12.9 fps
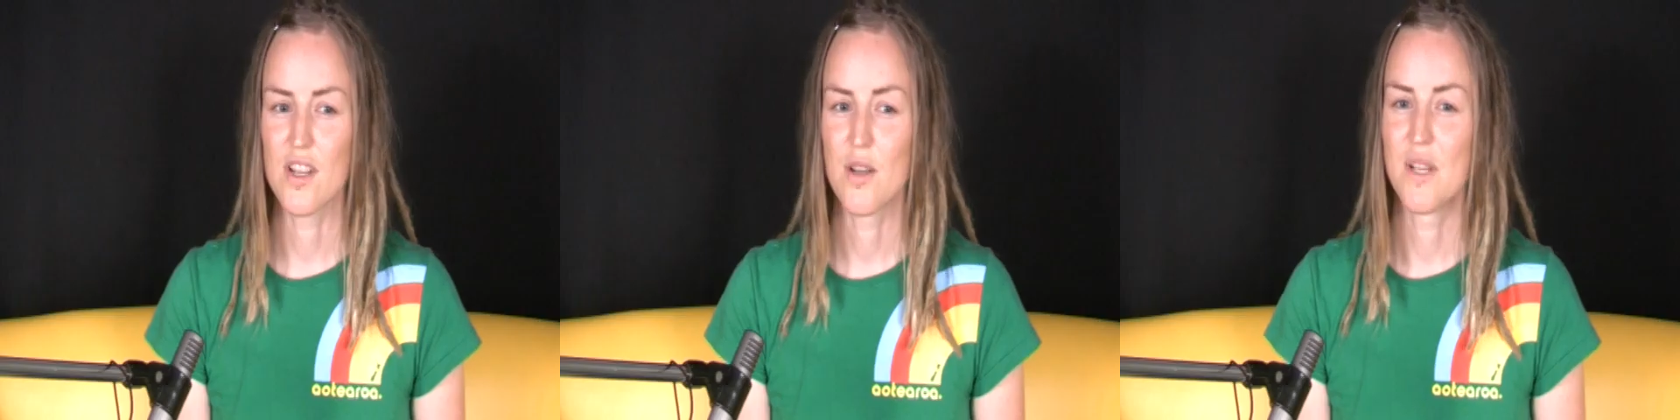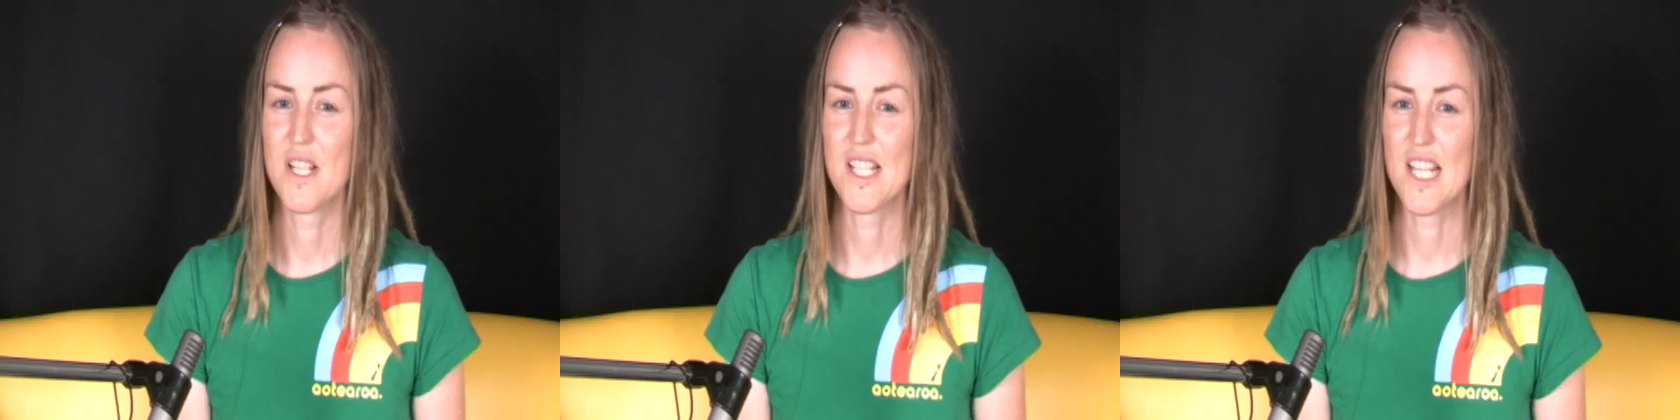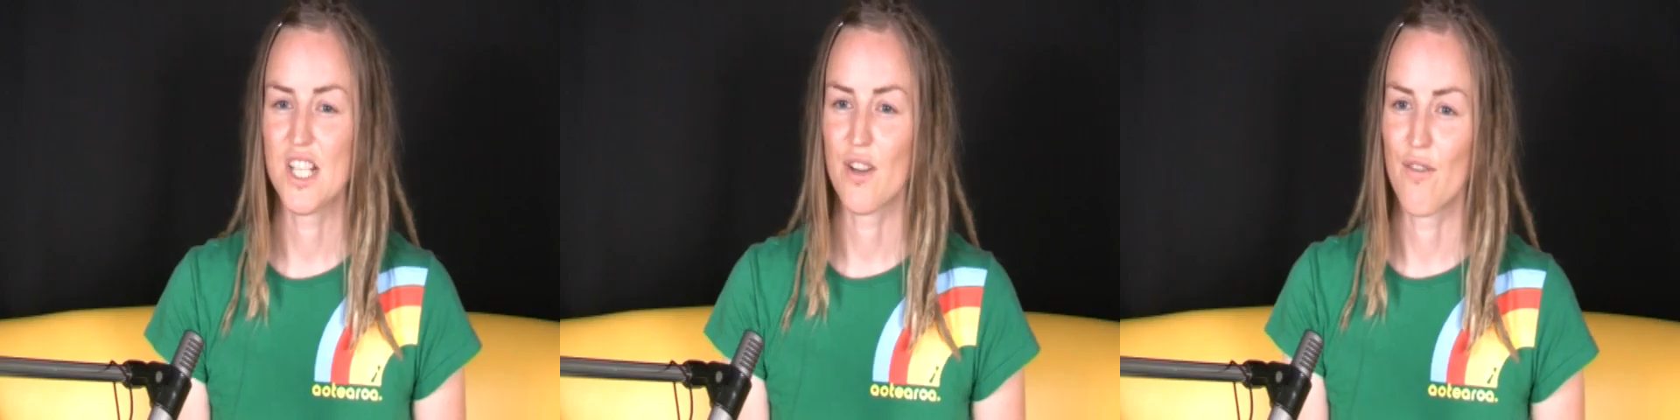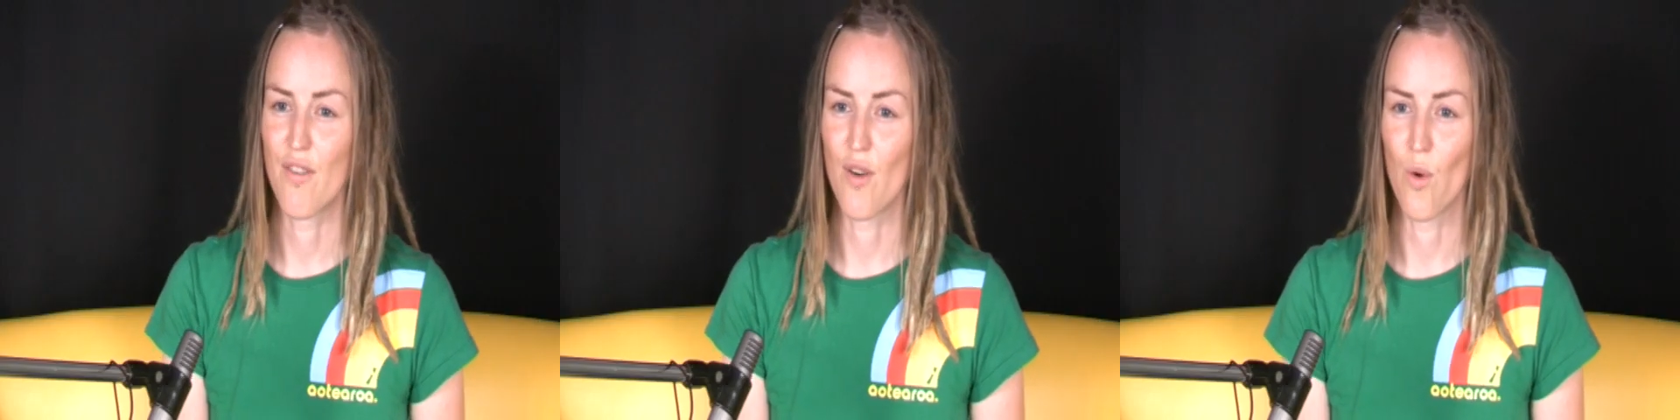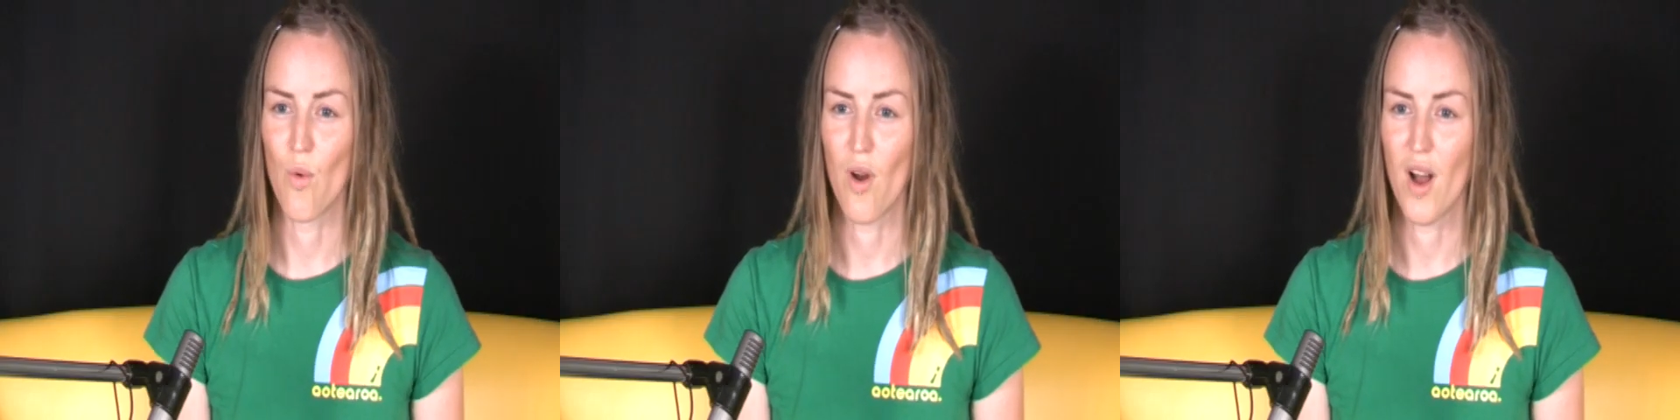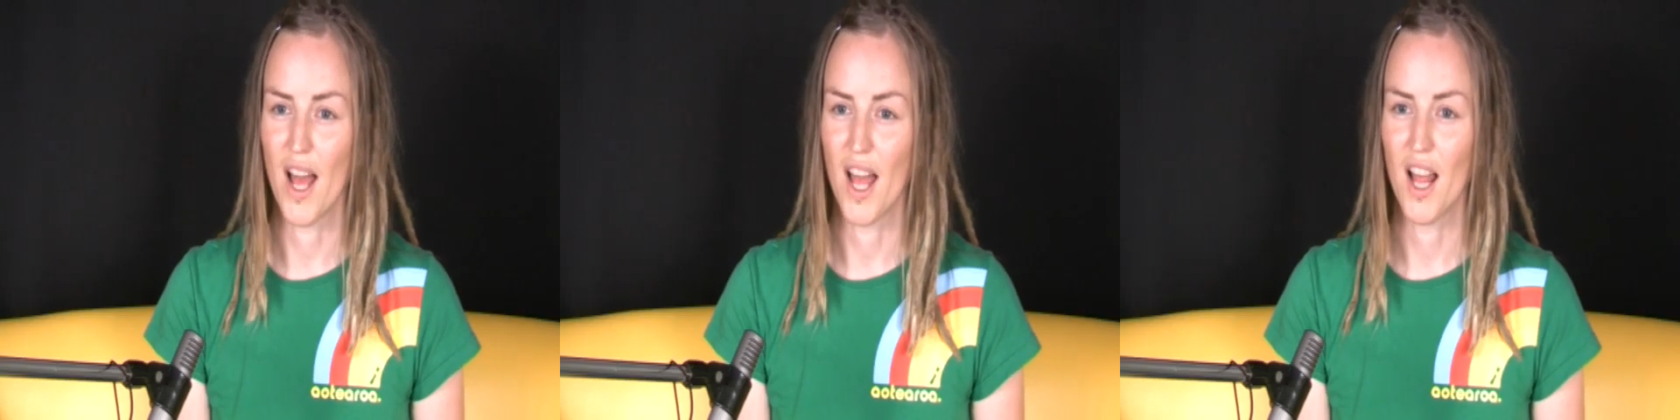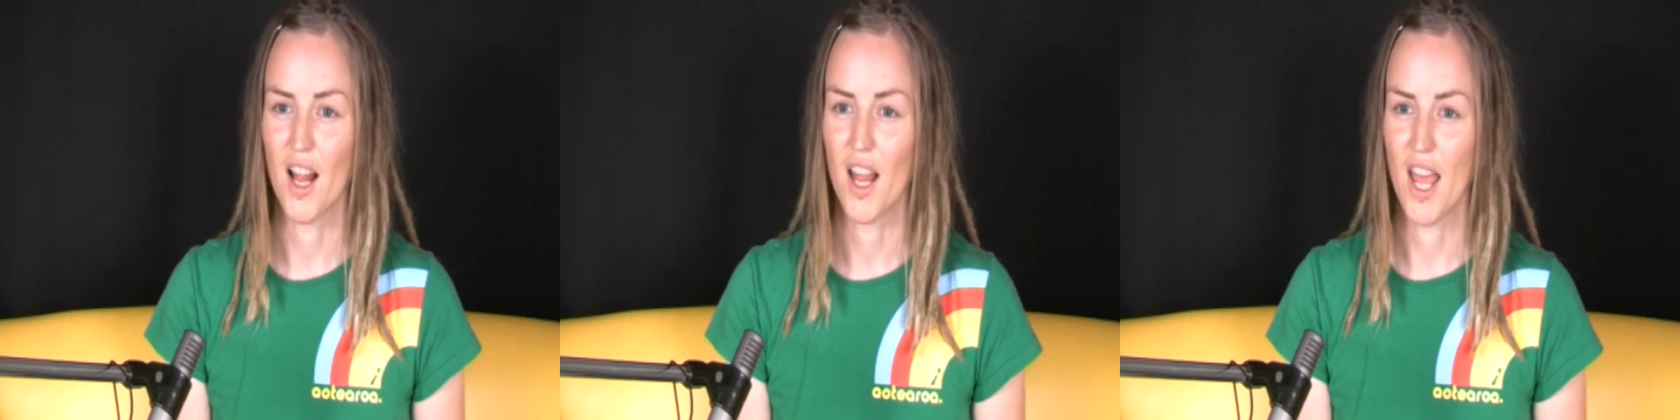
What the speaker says: I'd been teaching for a while,